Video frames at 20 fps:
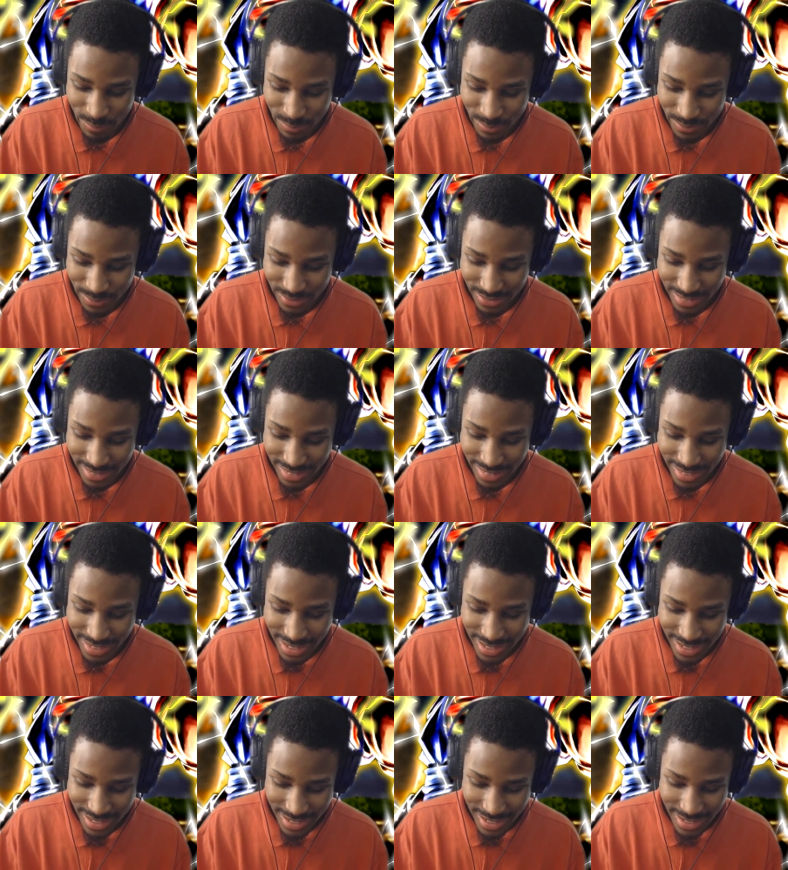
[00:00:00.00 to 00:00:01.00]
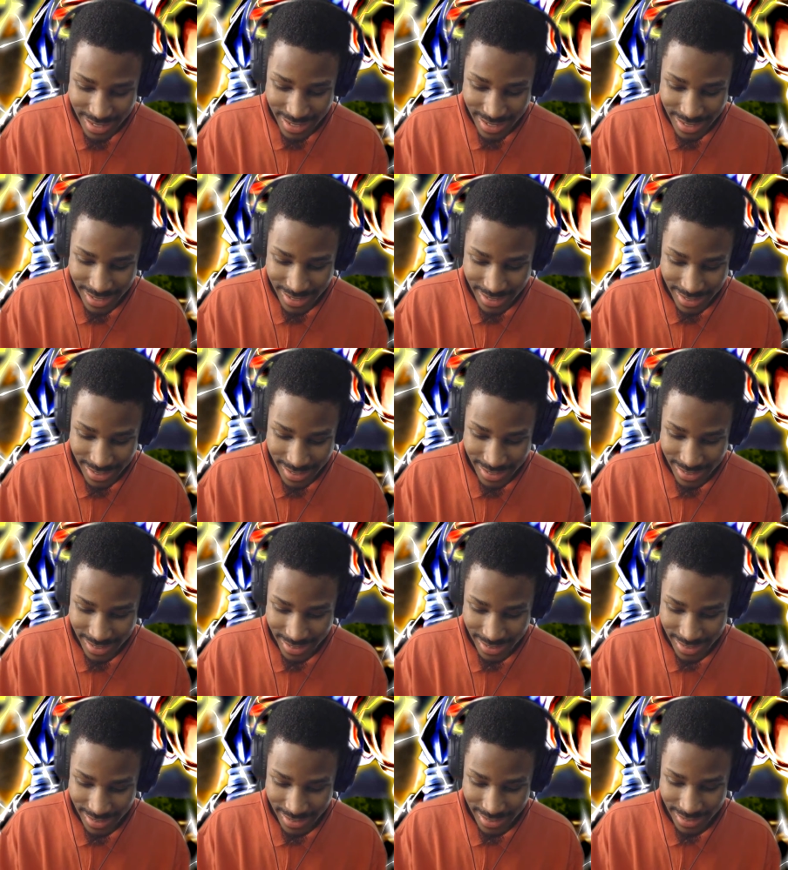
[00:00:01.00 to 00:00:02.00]

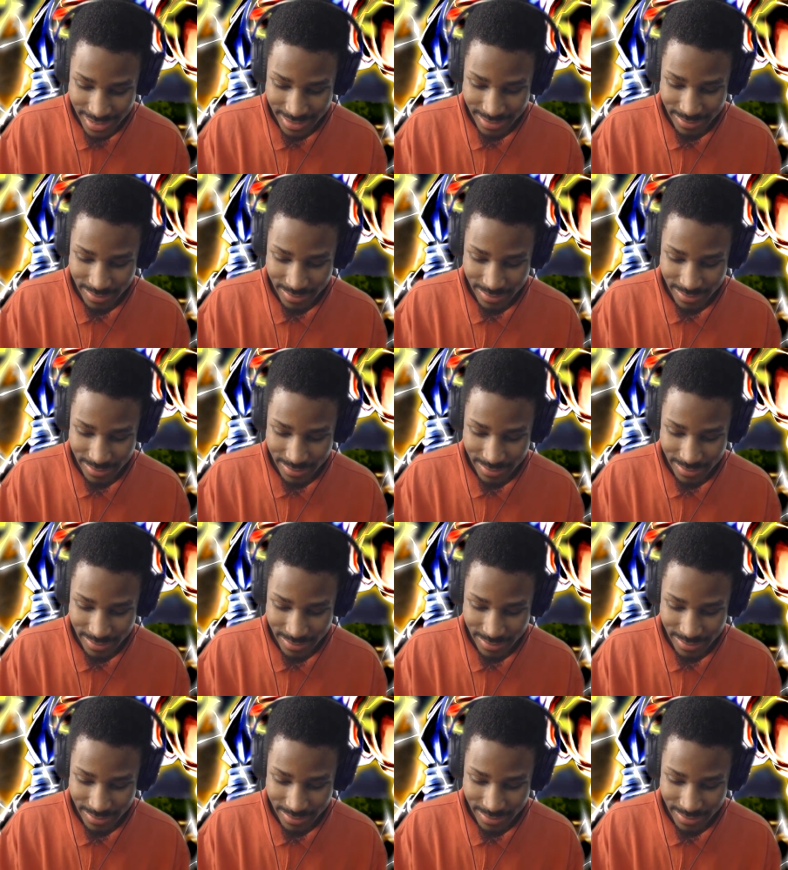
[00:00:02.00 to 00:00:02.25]
(no one is talking)